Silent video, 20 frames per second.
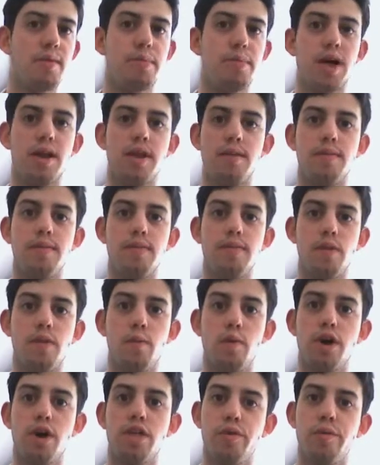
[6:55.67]
but
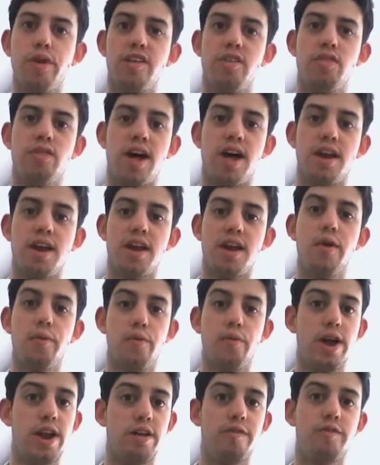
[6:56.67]
one of the reasons that I'd
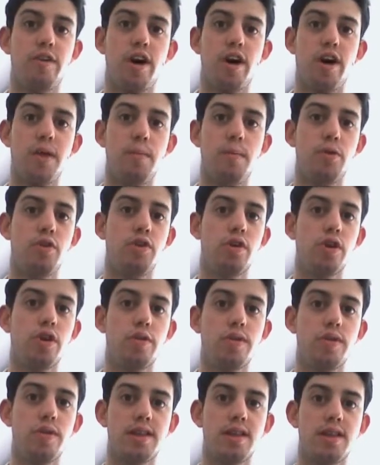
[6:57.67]
really advise people to go
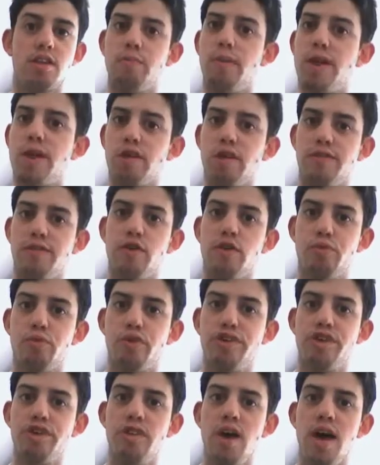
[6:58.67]
get it, especially if you're
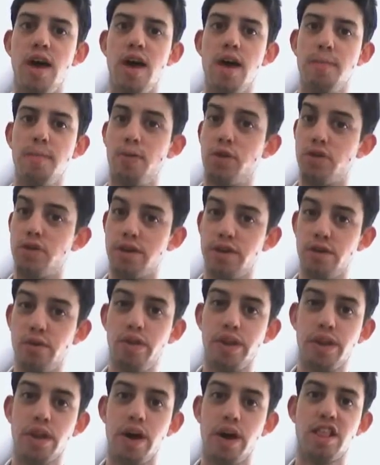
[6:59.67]
British, because until
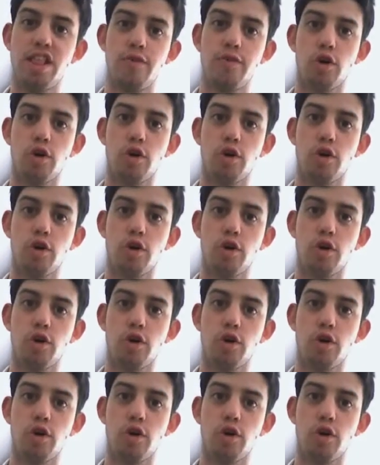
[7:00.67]
the 9th of